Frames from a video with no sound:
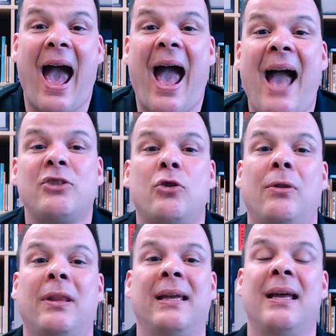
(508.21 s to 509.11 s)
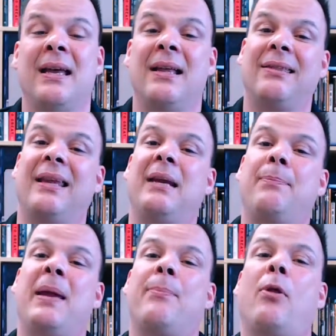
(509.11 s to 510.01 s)
actually lead
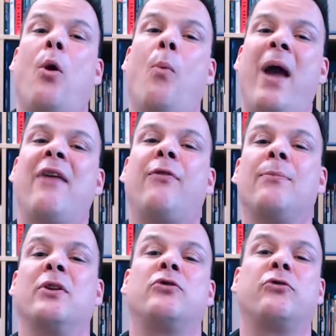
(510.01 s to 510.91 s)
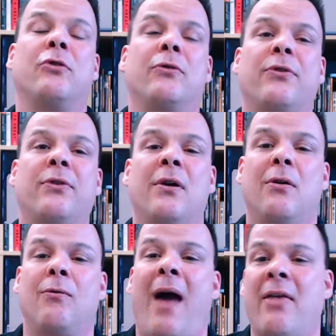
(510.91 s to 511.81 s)
people away from the truth
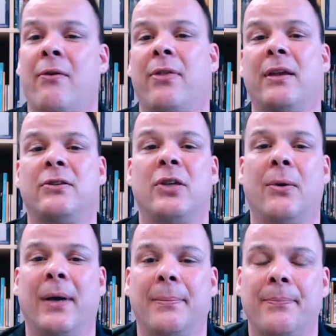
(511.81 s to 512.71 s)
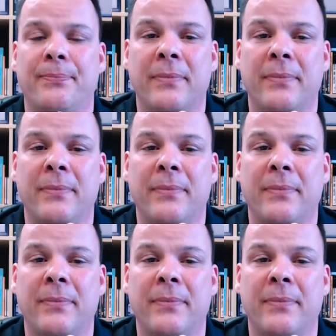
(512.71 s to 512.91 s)
rather than to it.